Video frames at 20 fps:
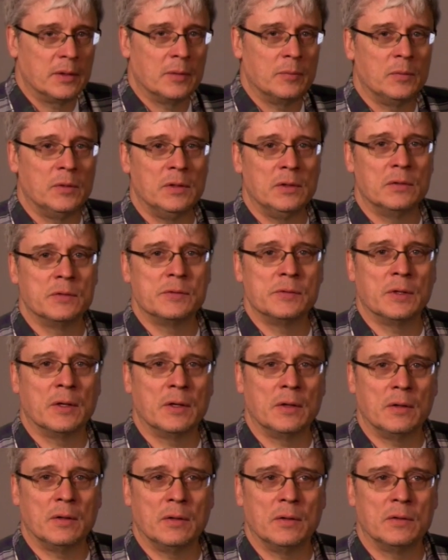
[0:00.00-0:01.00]
ChemE is
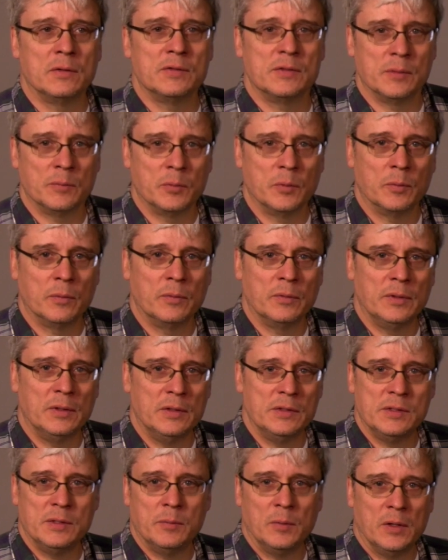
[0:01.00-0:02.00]
not a simple,
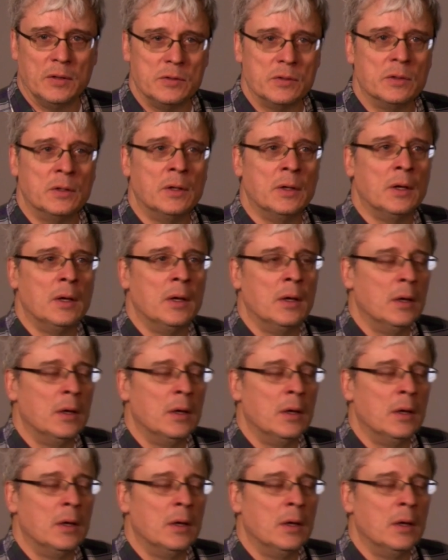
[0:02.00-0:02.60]
easy major.